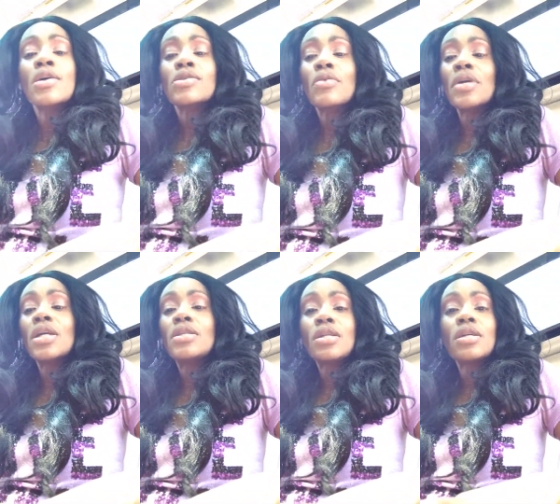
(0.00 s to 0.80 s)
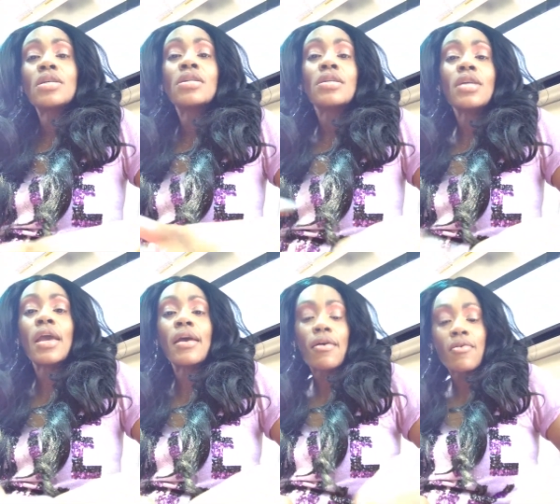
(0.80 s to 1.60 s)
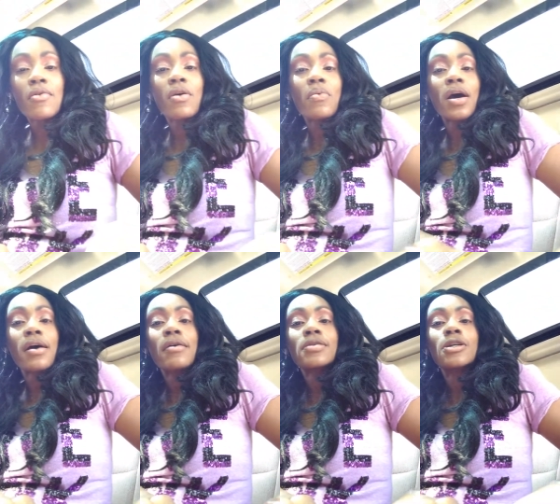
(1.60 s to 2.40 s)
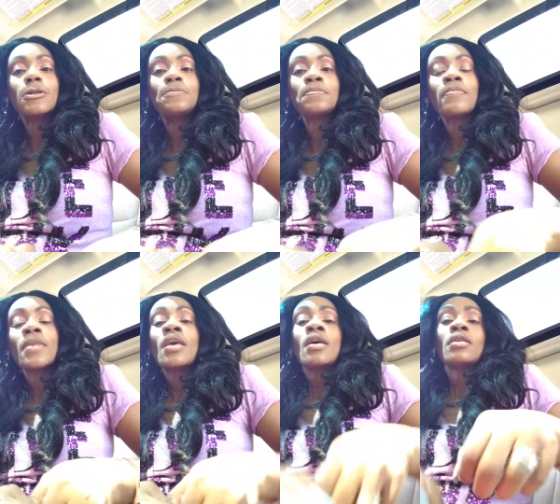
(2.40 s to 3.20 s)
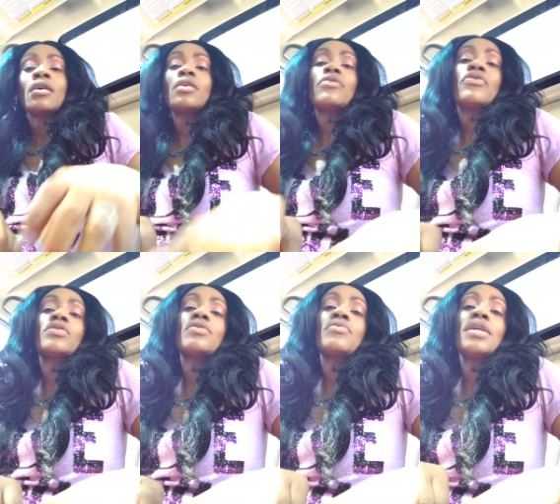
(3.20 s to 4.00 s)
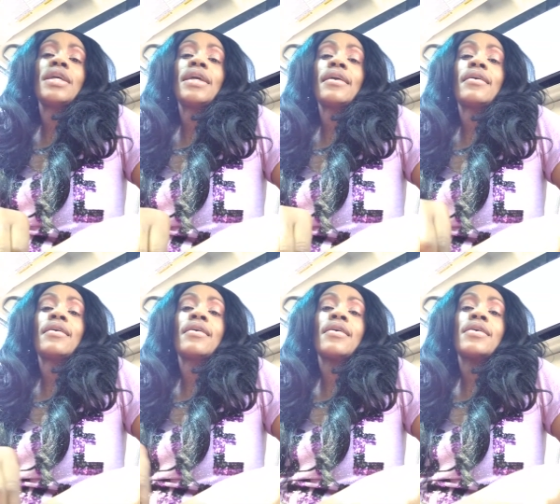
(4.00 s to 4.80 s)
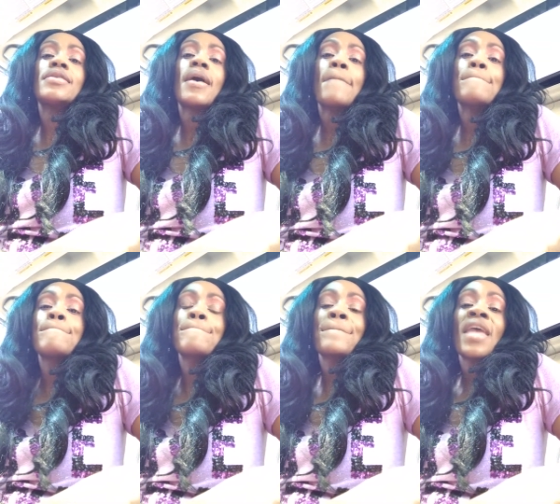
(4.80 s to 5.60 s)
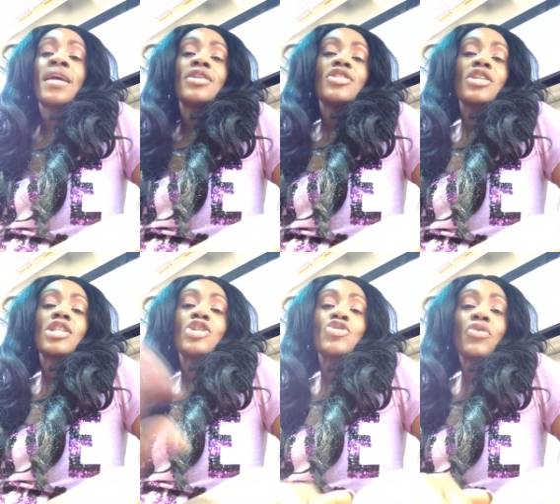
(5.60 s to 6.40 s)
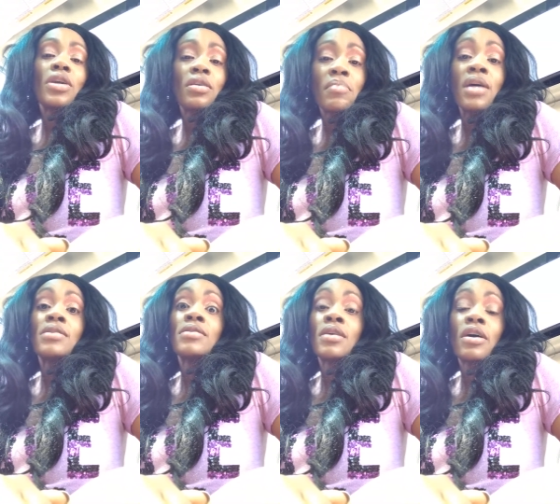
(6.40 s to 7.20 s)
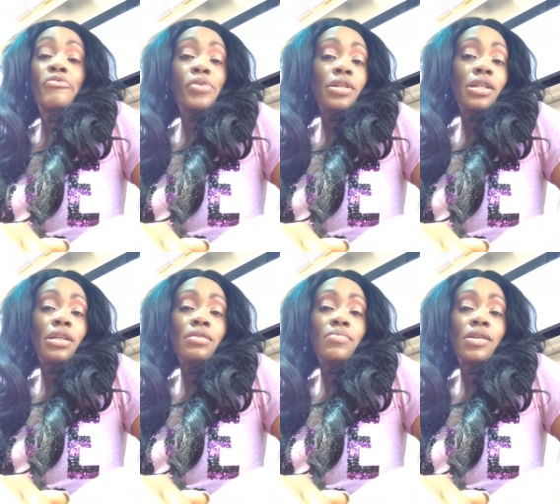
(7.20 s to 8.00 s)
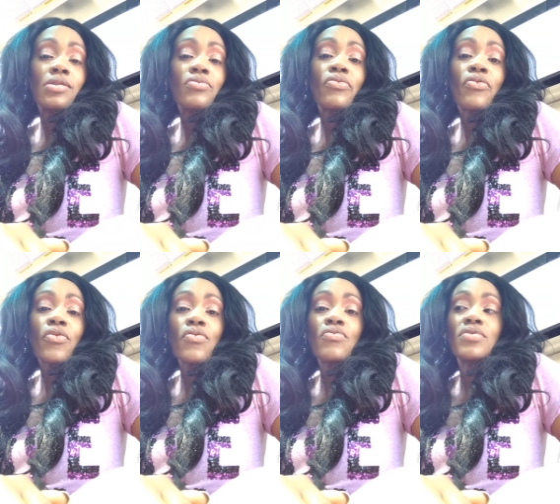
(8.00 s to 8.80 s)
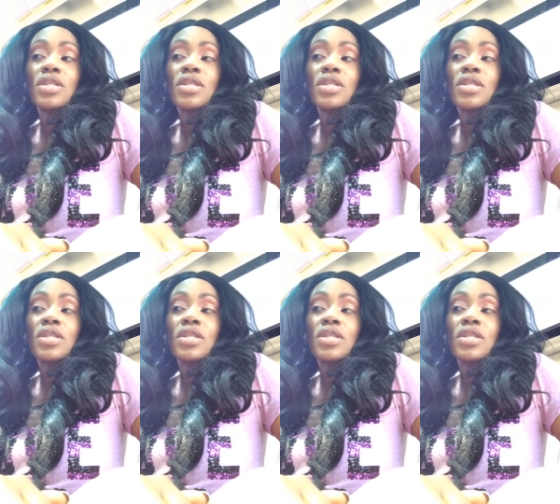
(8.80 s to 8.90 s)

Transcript: So it did stay on a while. So Thank you for tuning in, guys. Just enjoying myself and eating me some fruit.